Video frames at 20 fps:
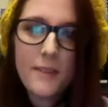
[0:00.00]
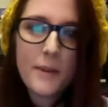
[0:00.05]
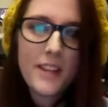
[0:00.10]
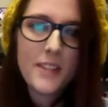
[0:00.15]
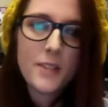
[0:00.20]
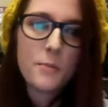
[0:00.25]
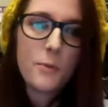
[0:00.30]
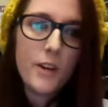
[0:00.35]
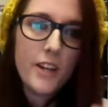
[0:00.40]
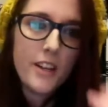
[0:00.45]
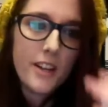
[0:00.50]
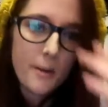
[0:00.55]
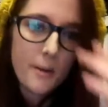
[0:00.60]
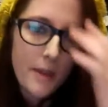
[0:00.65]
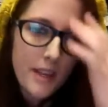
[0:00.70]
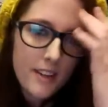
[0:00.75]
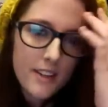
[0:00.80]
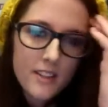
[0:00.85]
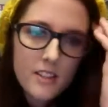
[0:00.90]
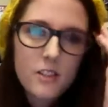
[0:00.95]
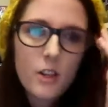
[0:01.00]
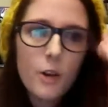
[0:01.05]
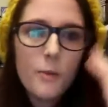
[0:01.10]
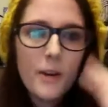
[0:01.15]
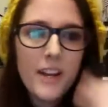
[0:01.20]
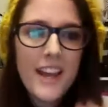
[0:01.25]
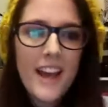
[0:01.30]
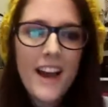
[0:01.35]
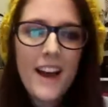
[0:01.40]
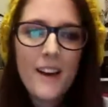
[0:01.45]
by this point. I mean, so
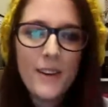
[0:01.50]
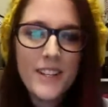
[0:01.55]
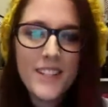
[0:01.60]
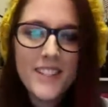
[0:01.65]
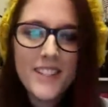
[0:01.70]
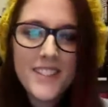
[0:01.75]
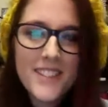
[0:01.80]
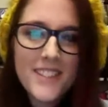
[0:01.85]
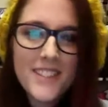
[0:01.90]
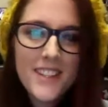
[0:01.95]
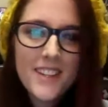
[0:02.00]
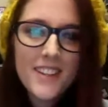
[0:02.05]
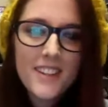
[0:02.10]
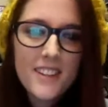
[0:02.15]
many hours.